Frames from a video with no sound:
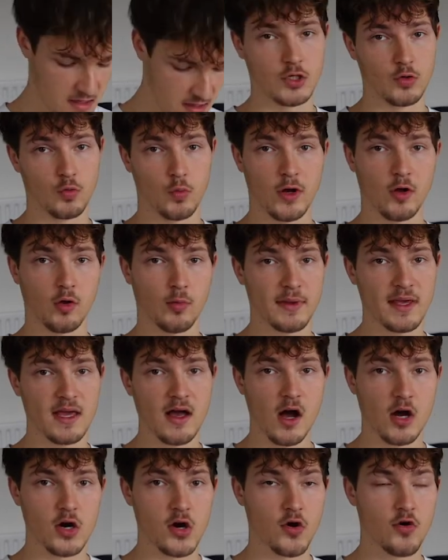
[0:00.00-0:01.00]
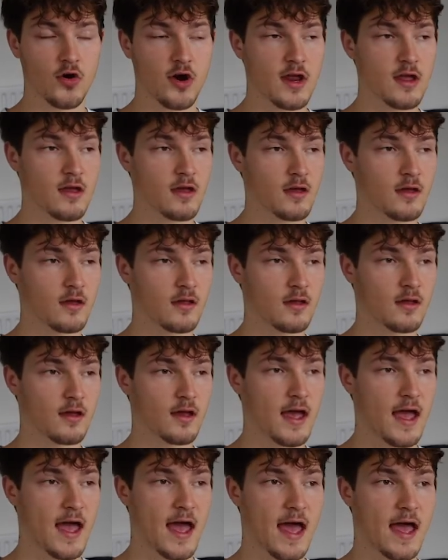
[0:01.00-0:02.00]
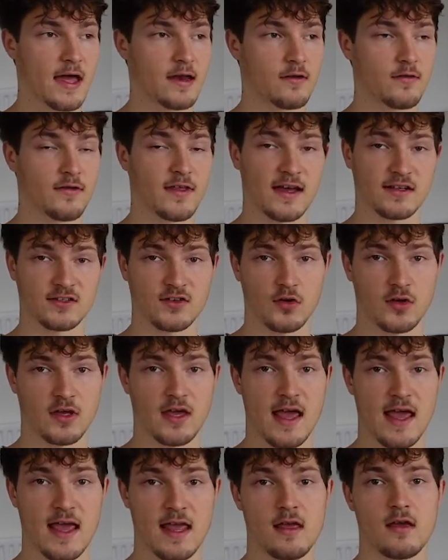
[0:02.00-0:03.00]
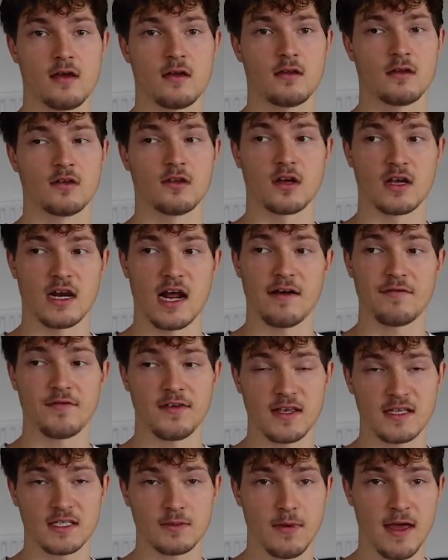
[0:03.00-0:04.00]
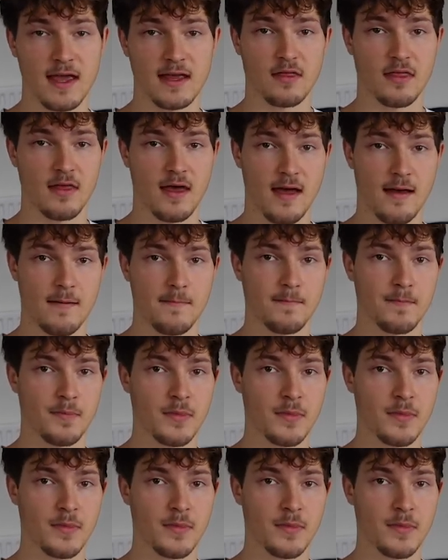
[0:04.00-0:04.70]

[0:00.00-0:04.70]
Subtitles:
You will be hungry and that's okay. You're gonna have to expect that.